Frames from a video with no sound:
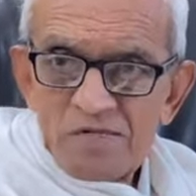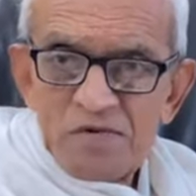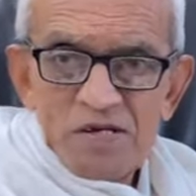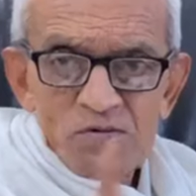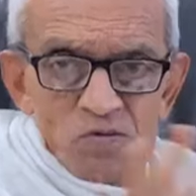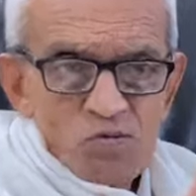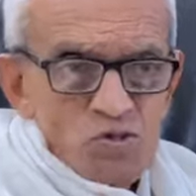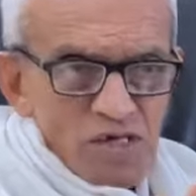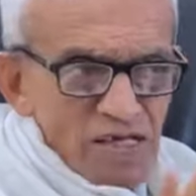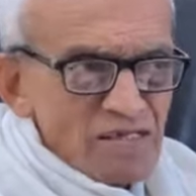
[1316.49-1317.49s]
We have to
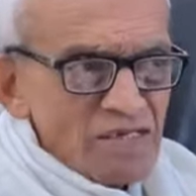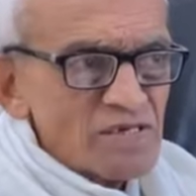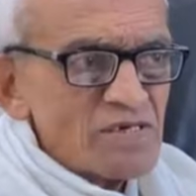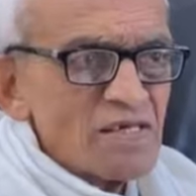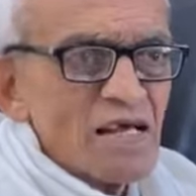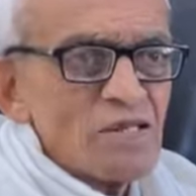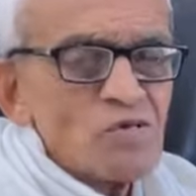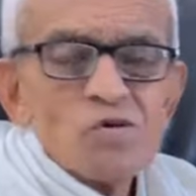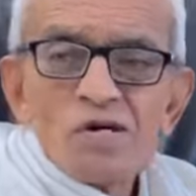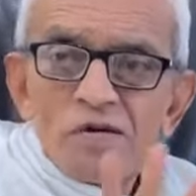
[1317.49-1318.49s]
change the
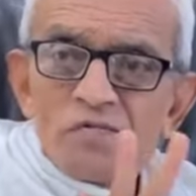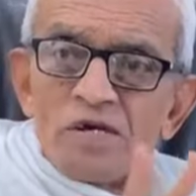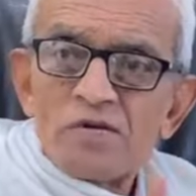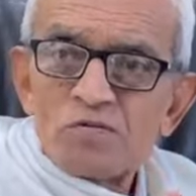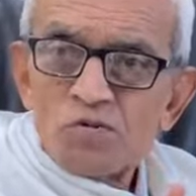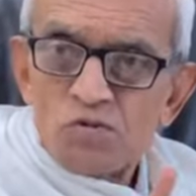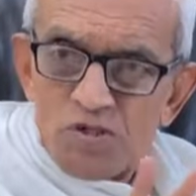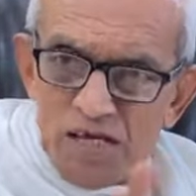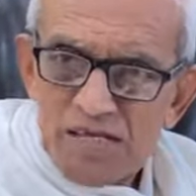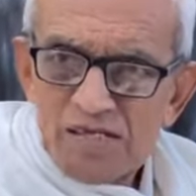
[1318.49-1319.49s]
scenario, we have to
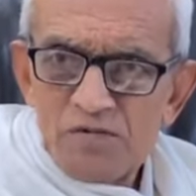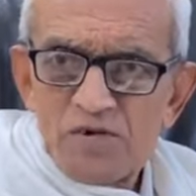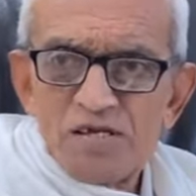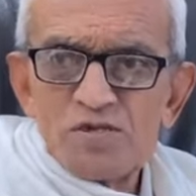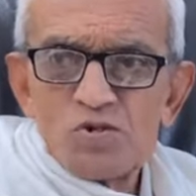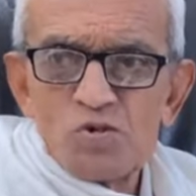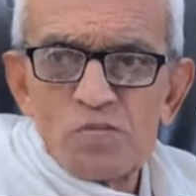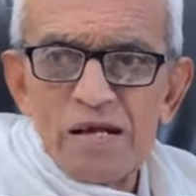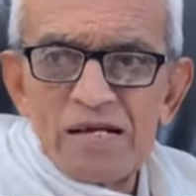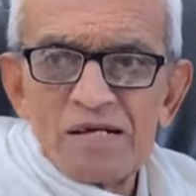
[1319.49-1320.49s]
change our
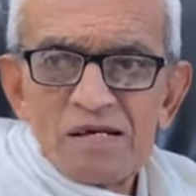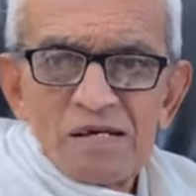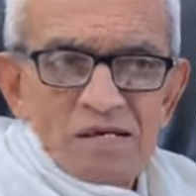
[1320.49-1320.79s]
instrument.